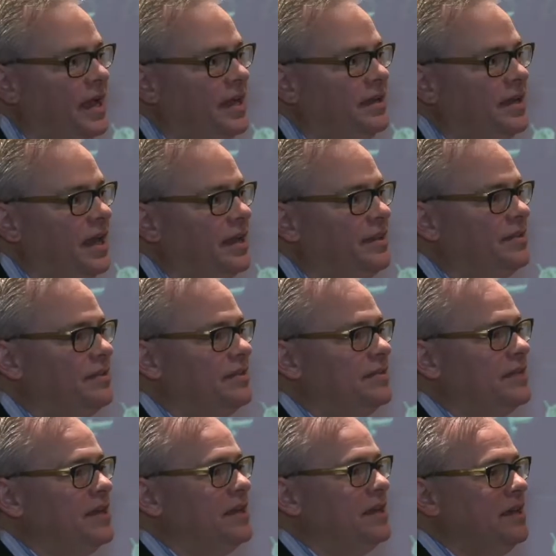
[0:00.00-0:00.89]

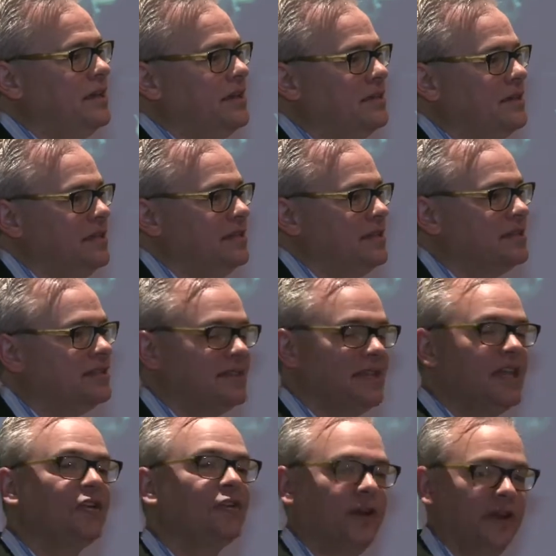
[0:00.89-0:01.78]
And the
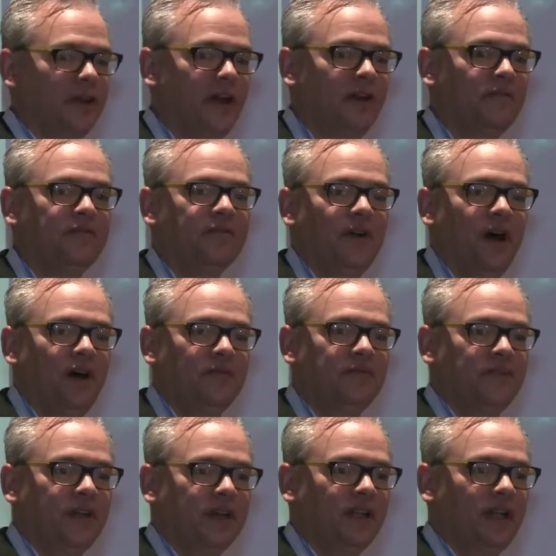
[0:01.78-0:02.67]
secret
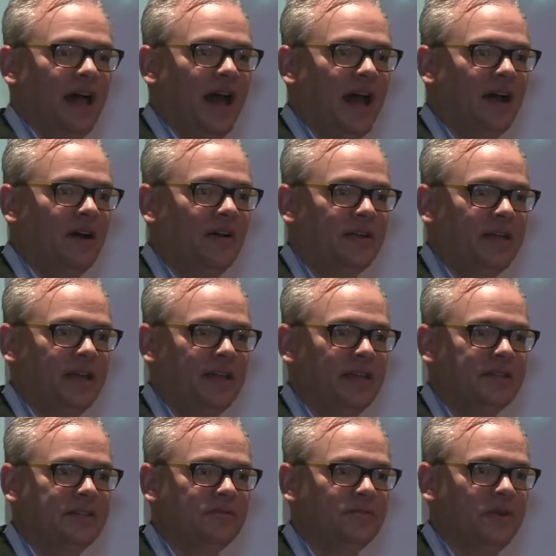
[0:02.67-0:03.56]
of the cloud
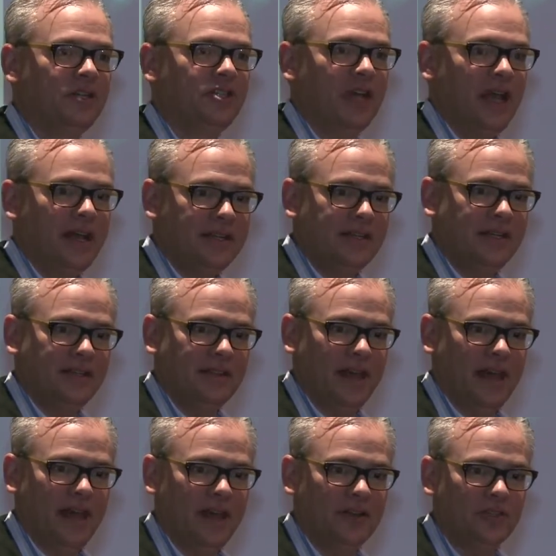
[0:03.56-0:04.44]
is rejecting
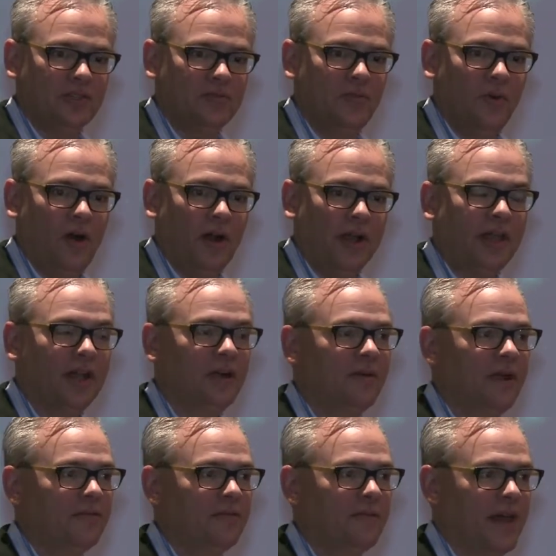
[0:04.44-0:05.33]
that, just walking
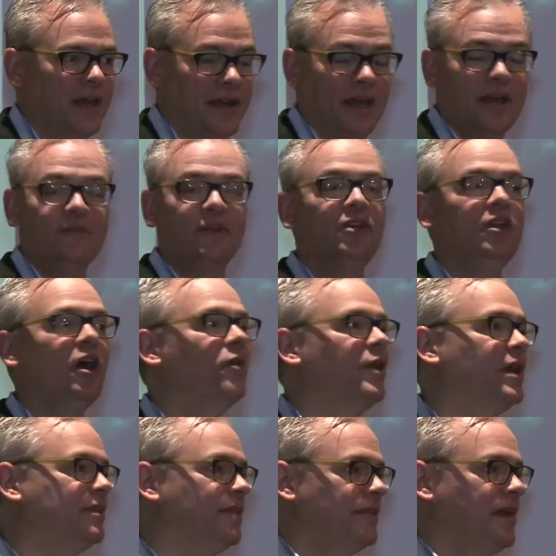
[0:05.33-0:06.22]
away from that, not even
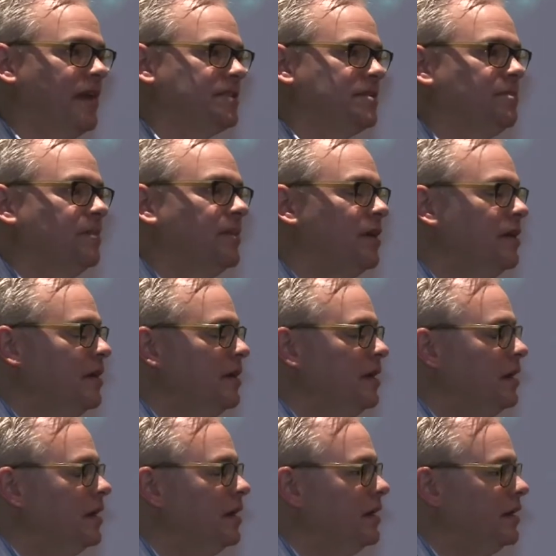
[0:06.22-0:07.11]
knowing that that's
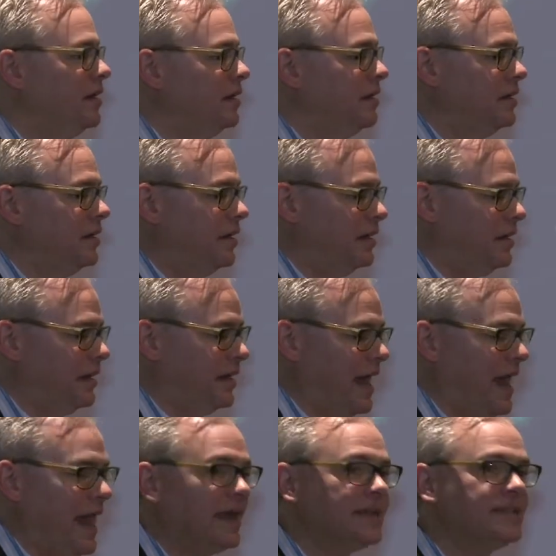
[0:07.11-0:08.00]

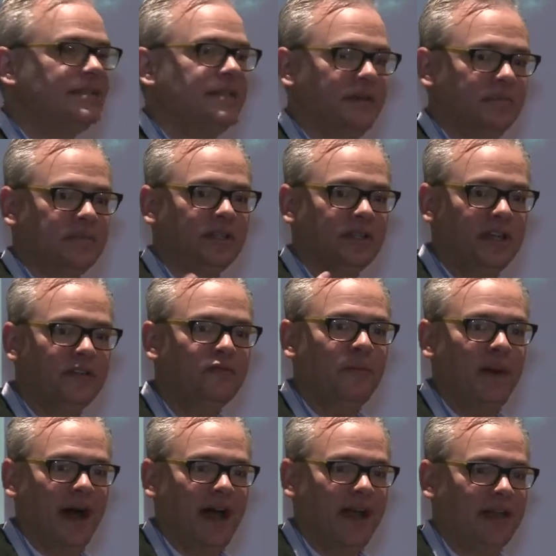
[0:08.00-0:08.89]
an axiom to
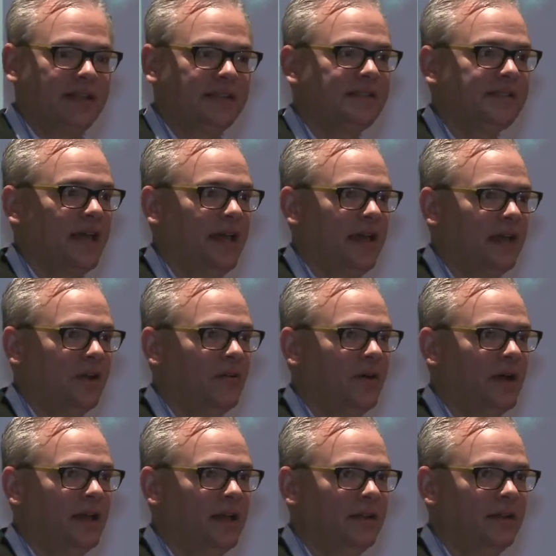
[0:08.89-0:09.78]
live by and saying,
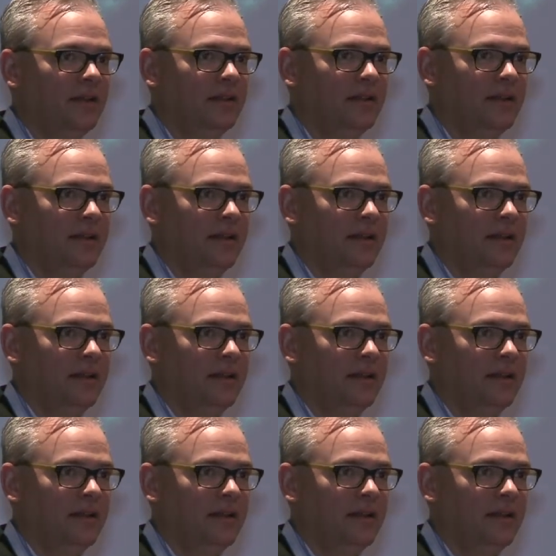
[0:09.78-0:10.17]
well,